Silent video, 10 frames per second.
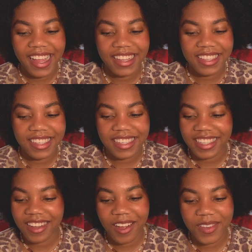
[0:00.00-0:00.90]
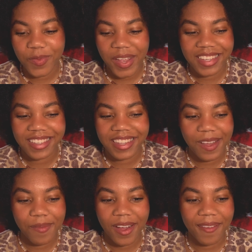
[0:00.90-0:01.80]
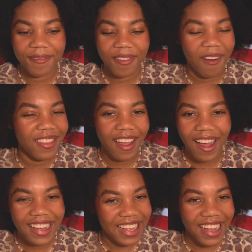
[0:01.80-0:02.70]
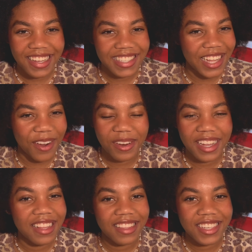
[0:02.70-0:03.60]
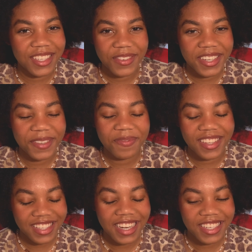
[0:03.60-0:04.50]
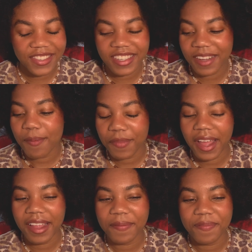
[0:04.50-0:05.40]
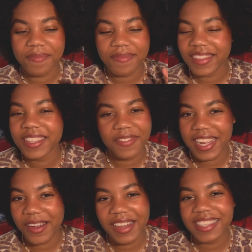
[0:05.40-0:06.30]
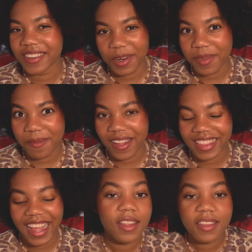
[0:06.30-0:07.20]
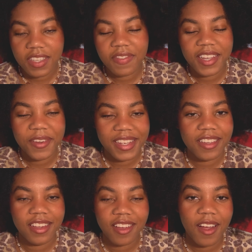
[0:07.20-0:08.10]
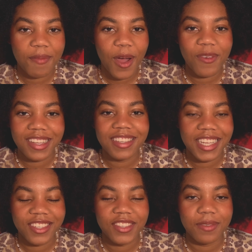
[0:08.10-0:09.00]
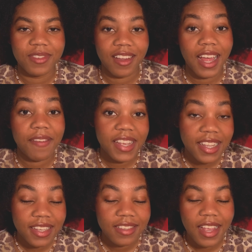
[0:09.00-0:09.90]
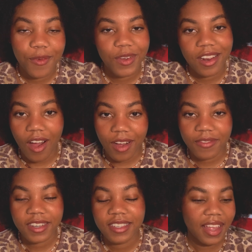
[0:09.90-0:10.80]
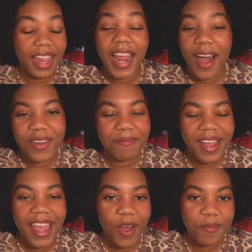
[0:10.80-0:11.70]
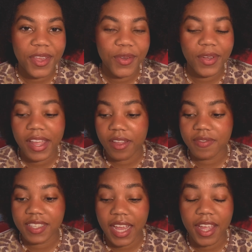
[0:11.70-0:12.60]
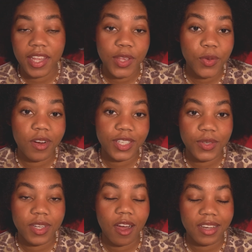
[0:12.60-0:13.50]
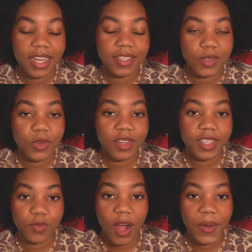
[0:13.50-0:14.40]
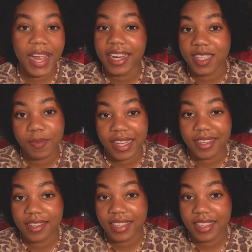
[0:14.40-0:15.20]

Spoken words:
the TikTok was basically about all the hot guys that were in the stream, the study stream, but this video isn't going to be about that. This video is going to talk about what Studystream.Live is and what it offers and how it might help you if, say, you are doing online school as well and need a space to